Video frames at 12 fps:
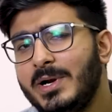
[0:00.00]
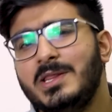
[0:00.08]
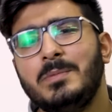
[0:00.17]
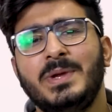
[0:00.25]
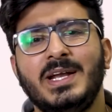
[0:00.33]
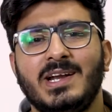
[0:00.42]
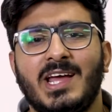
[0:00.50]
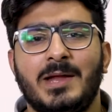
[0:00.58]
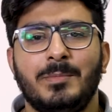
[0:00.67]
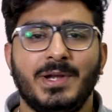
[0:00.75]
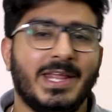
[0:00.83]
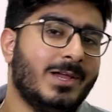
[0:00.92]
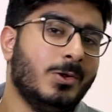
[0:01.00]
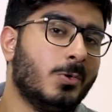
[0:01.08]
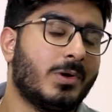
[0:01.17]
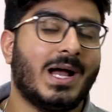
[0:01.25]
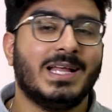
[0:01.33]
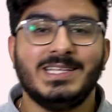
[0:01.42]
But in the meantime, take a
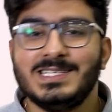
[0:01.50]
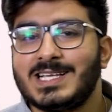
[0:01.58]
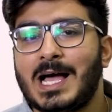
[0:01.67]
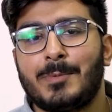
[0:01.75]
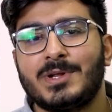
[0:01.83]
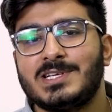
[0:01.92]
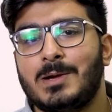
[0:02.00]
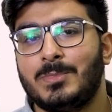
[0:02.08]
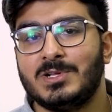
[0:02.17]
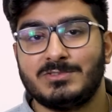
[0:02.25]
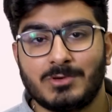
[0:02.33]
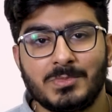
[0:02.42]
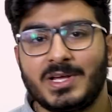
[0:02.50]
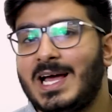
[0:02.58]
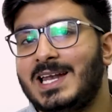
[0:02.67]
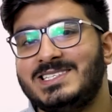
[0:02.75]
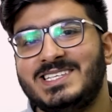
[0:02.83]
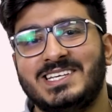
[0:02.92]
look at these camera samples from the
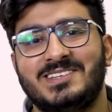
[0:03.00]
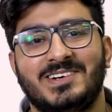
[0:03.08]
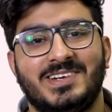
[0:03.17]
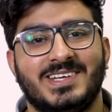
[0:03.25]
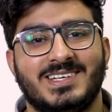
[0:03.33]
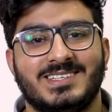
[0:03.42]
Galaxy A30.